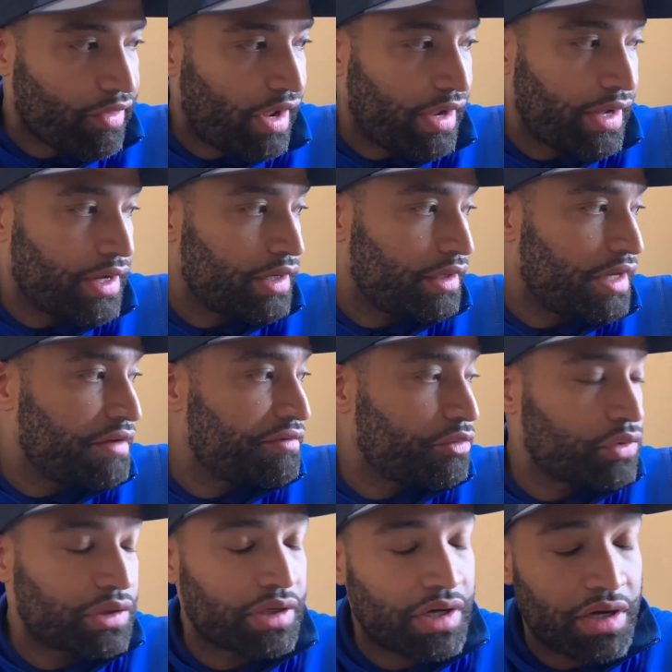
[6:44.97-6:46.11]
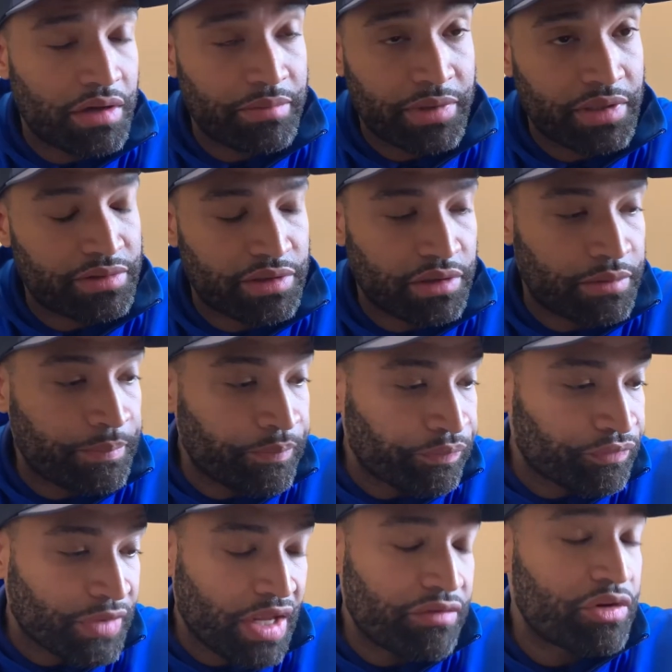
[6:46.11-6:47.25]
and even with the comments. So
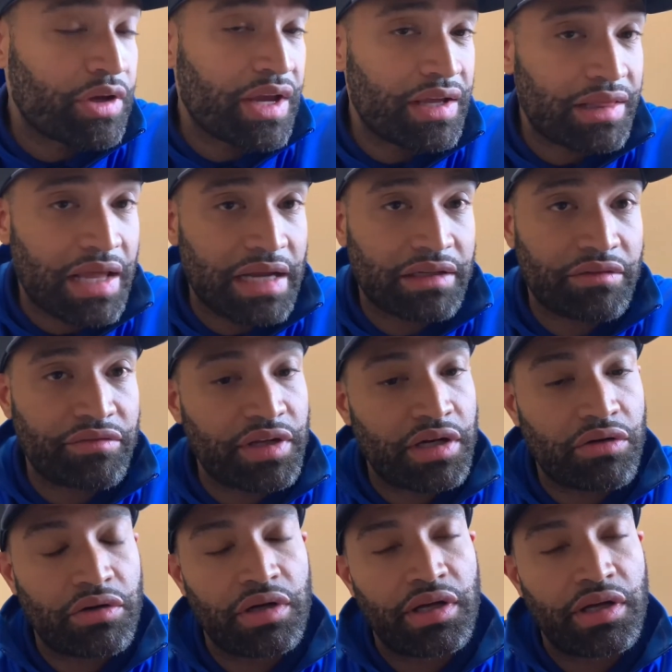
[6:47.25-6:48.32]
if you can, like the video.